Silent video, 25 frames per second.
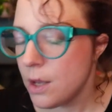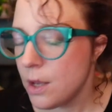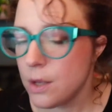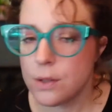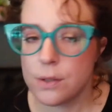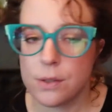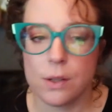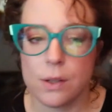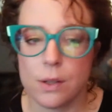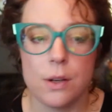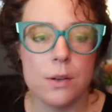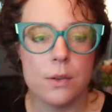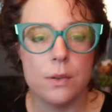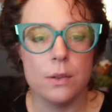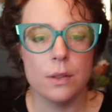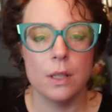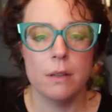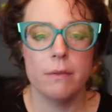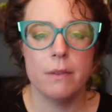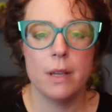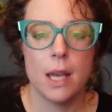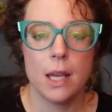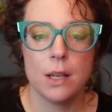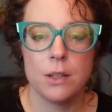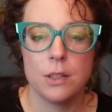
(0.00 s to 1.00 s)
So let
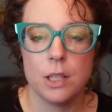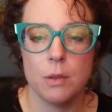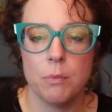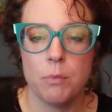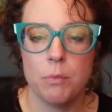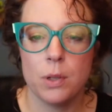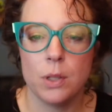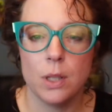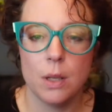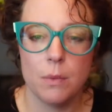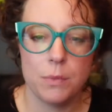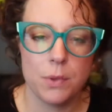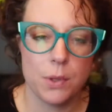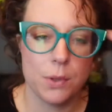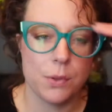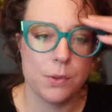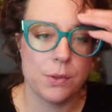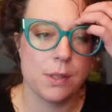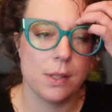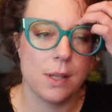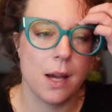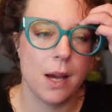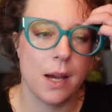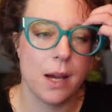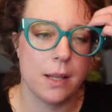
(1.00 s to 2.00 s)
me actually pull up
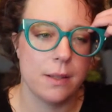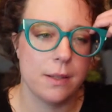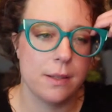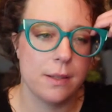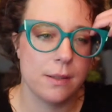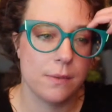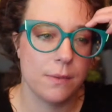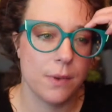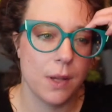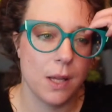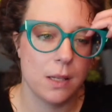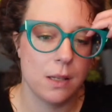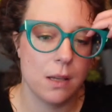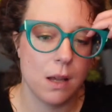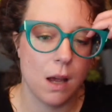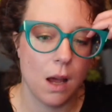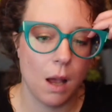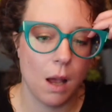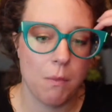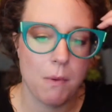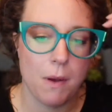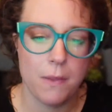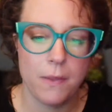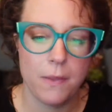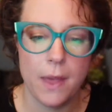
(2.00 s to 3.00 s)
those slides and
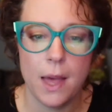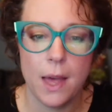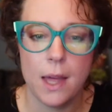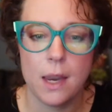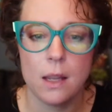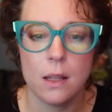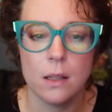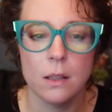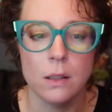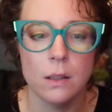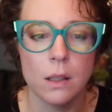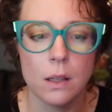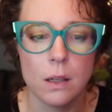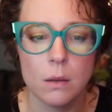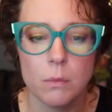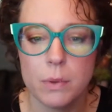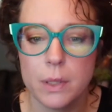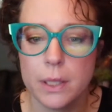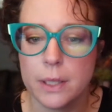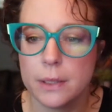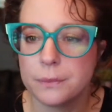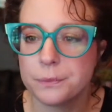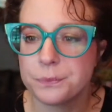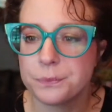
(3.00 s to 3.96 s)
talk about that a little bit.